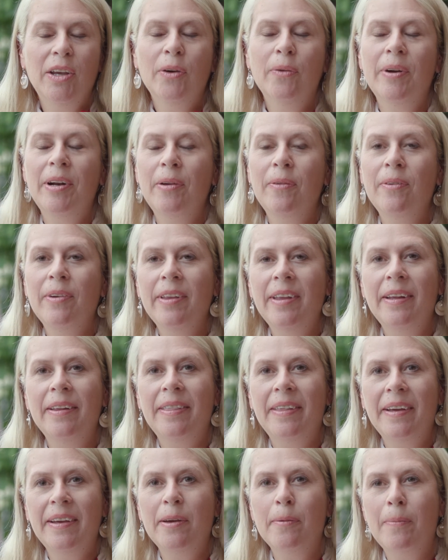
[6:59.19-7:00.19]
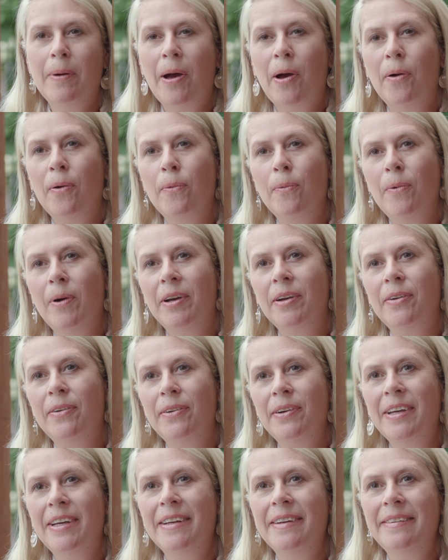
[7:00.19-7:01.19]
You know, when I really think about what
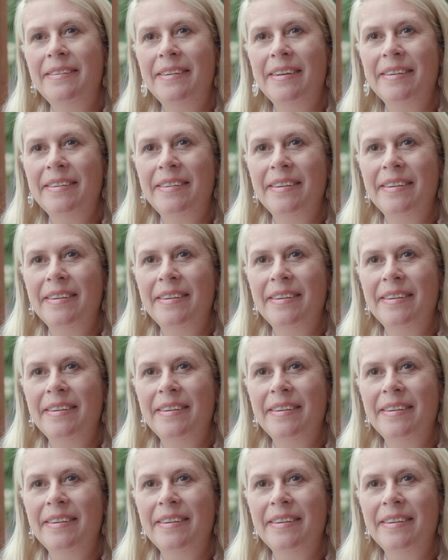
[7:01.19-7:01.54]
creates a